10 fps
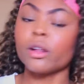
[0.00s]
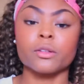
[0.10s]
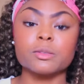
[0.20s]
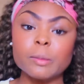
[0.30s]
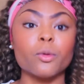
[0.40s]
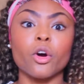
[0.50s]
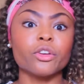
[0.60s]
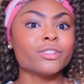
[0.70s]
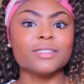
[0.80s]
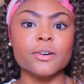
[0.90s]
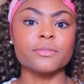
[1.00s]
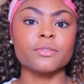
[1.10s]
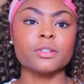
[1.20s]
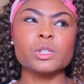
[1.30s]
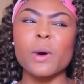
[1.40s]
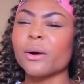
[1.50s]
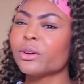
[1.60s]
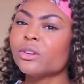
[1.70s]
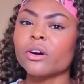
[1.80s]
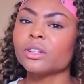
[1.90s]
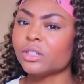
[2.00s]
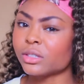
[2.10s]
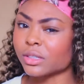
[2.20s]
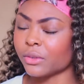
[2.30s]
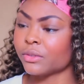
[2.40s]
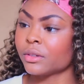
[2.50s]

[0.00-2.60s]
of those people are yourself. So how are you talking to yourself?